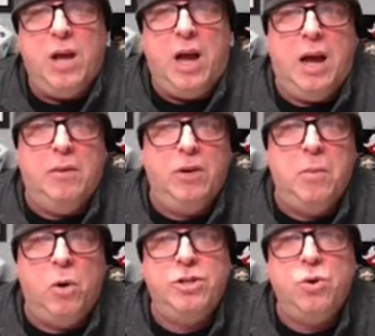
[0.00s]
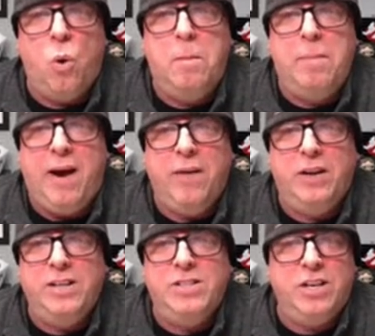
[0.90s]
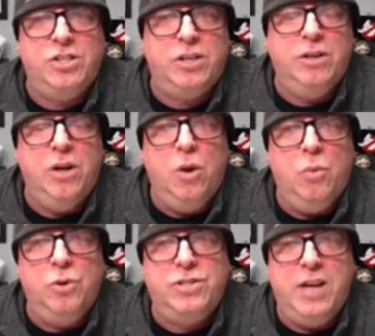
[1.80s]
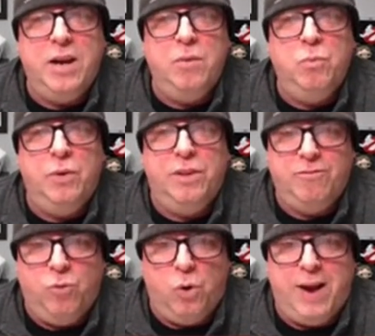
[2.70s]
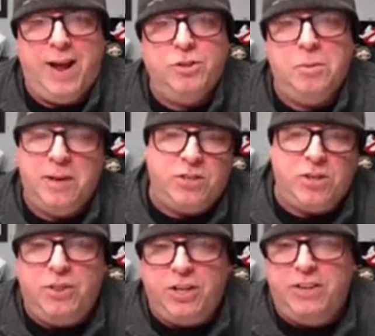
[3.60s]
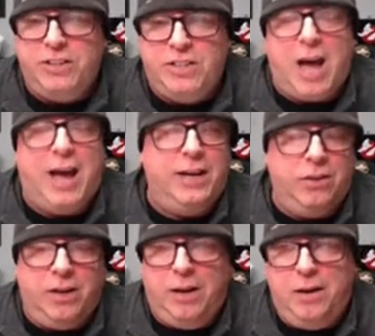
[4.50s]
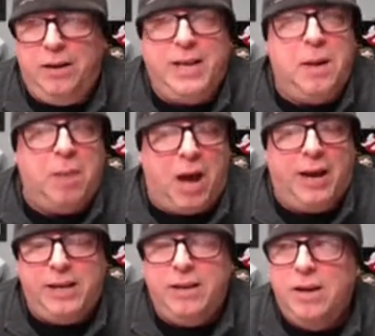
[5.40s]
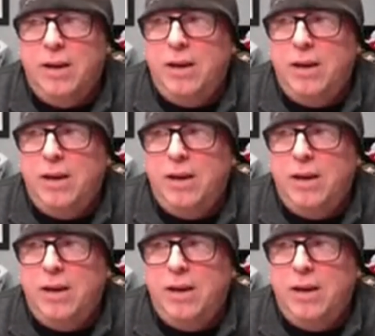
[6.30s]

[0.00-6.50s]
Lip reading: Rigor mortis or paralyzation will set in within 4 rounds. So basically, you think of a dead body,